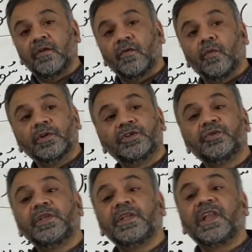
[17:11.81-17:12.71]
We'll do
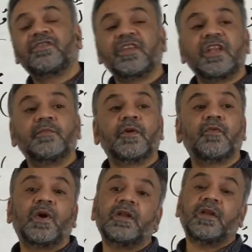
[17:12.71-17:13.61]
the lesson number
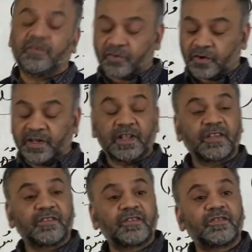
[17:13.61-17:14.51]
1,
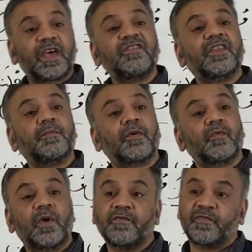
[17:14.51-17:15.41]
exercise number
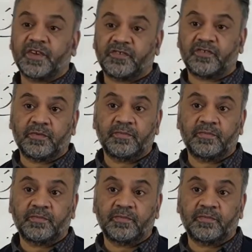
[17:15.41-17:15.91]
1 first,